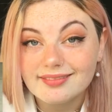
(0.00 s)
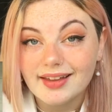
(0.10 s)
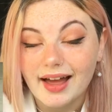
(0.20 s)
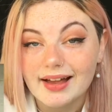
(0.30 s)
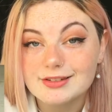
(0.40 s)

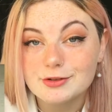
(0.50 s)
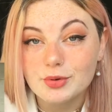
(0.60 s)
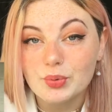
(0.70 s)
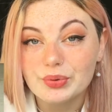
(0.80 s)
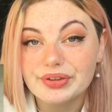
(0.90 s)
has its
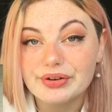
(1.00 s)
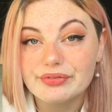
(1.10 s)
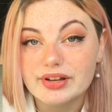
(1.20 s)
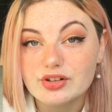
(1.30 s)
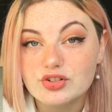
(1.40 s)
own little
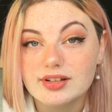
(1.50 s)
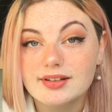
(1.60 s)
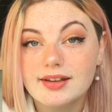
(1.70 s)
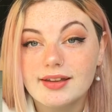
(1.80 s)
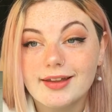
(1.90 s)
version
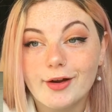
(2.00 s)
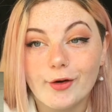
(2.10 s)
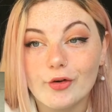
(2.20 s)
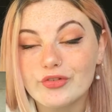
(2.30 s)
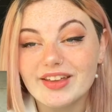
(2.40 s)

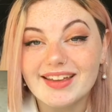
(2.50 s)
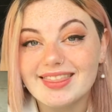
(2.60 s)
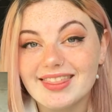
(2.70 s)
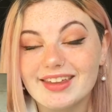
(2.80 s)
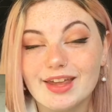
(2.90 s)
of it in
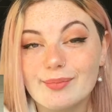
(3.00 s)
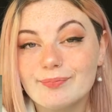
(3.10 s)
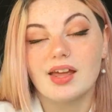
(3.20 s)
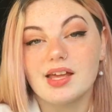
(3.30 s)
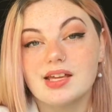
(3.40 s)
the game.
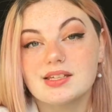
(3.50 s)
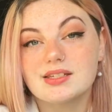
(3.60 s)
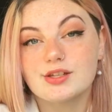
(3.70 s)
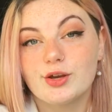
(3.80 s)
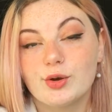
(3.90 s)
It
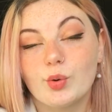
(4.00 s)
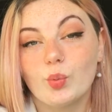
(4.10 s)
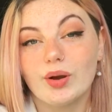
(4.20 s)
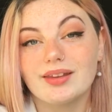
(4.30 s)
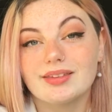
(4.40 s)
is
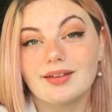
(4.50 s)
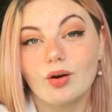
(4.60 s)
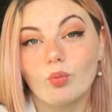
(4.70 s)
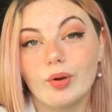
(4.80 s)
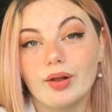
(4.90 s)
quite a
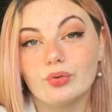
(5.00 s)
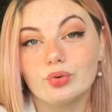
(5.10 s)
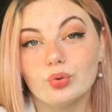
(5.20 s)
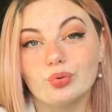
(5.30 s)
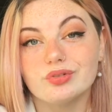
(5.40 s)

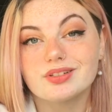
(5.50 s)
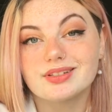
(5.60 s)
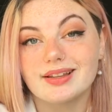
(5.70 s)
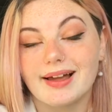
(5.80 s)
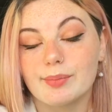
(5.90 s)
well-known
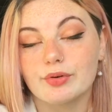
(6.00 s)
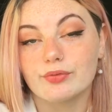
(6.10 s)
slab of